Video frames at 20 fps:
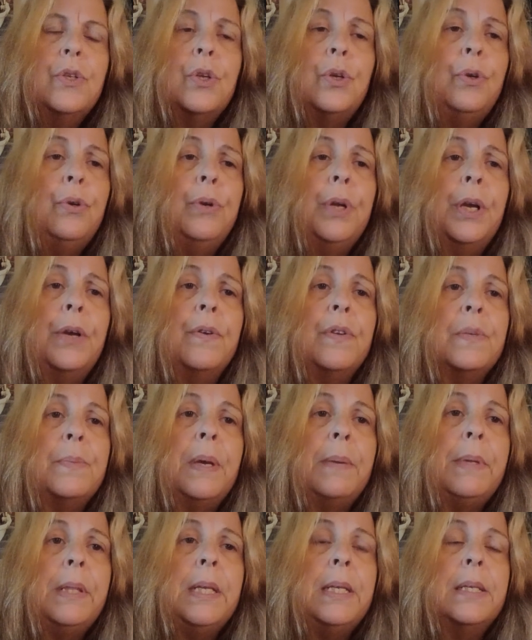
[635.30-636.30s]
who knows?
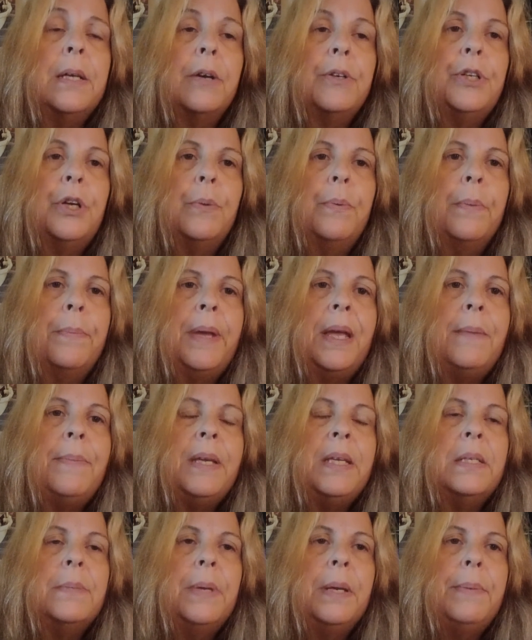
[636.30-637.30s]
Maybe these October
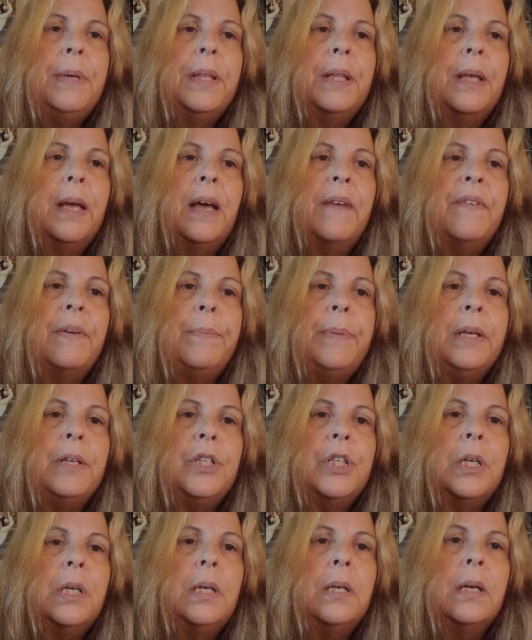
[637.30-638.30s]
babies, maybe they'll have a big
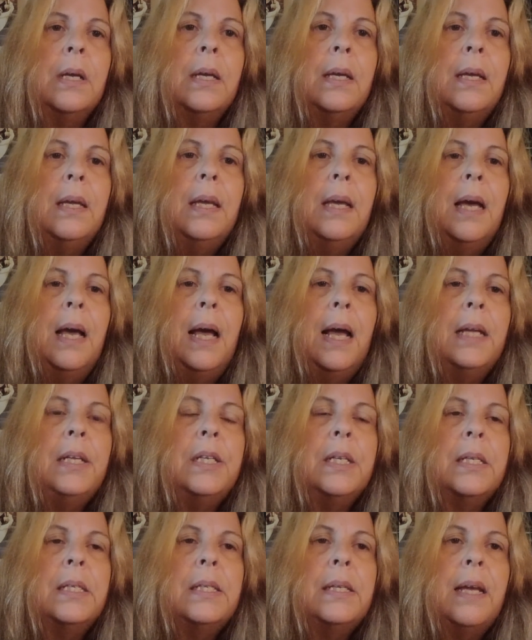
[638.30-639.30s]
chunk. I
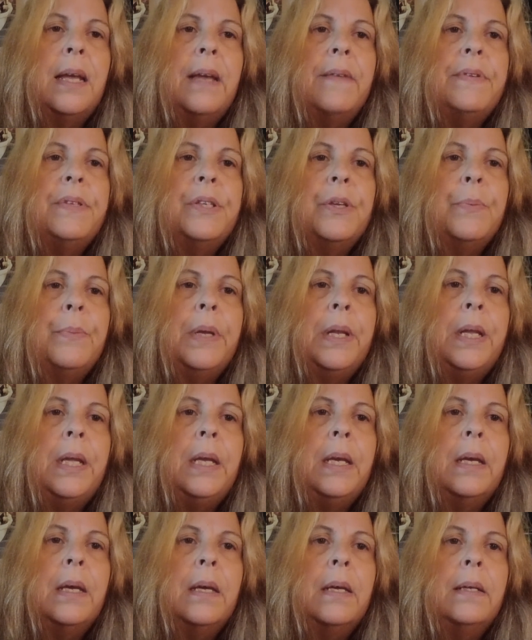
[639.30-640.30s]
have so
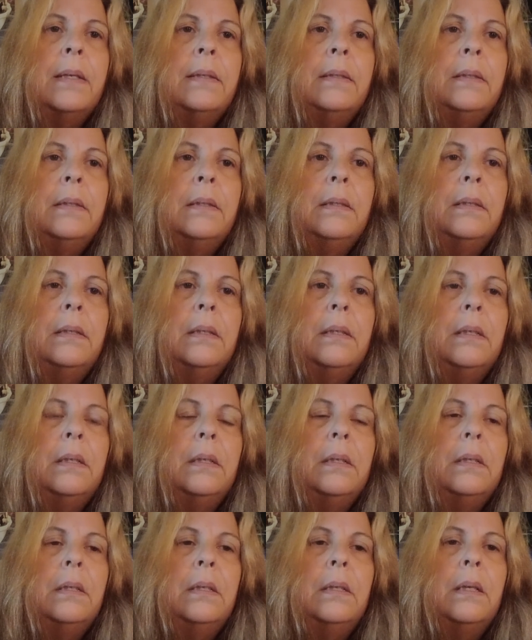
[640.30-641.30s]
many,
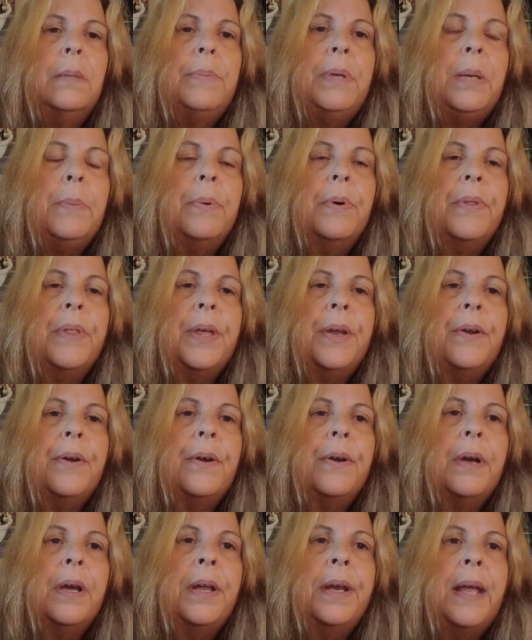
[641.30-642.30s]
people that
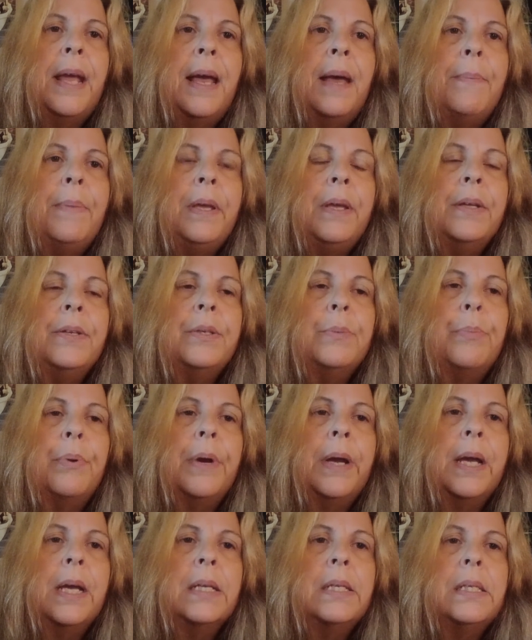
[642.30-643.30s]
are unhappy and
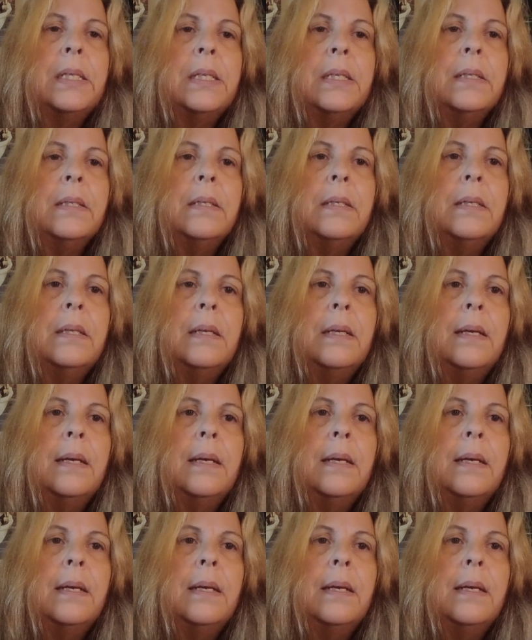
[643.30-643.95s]
depressed and,